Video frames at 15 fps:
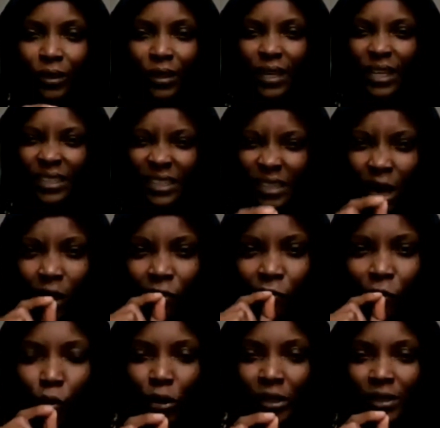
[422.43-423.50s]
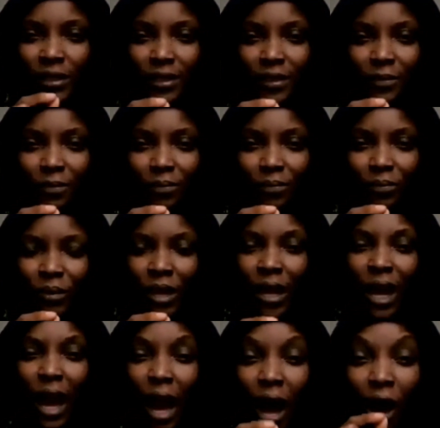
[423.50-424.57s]
It is our voice.
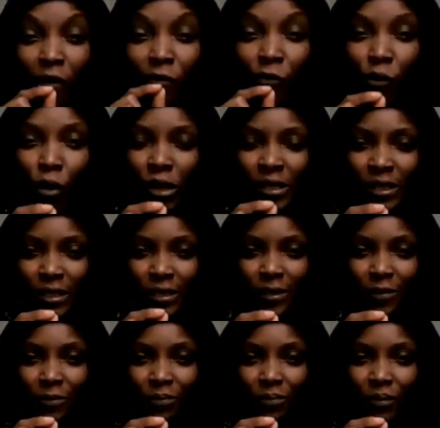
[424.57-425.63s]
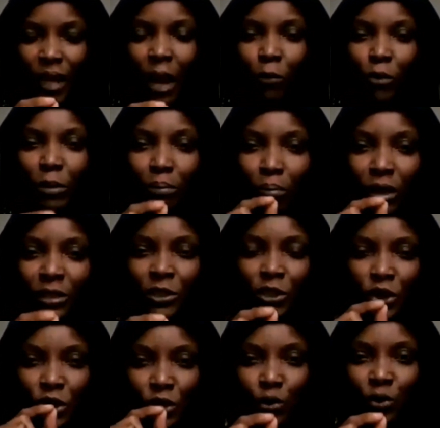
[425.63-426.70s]
Our voice. And we must
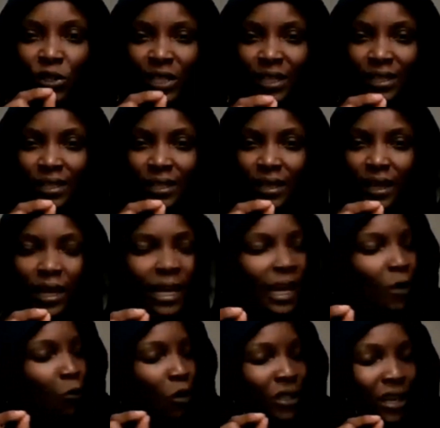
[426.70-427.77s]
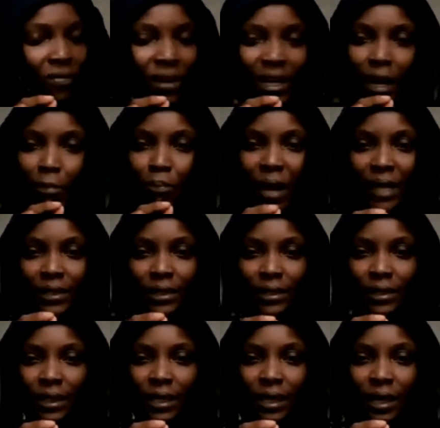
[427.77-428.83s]
use it in whatever
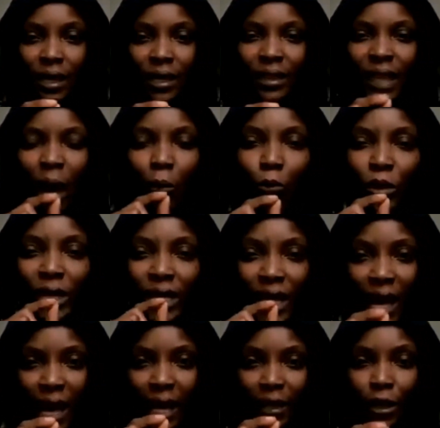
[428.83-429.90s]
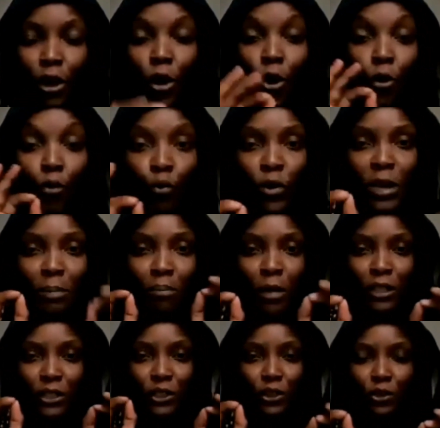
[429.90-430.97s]
capacity that we can we
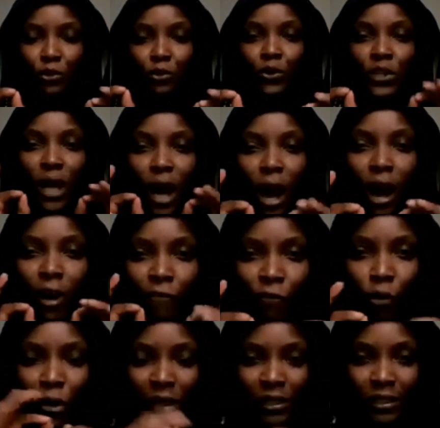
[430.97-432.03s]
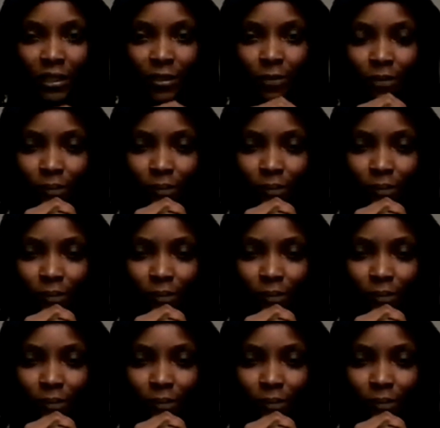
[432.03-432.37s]
must use our voice.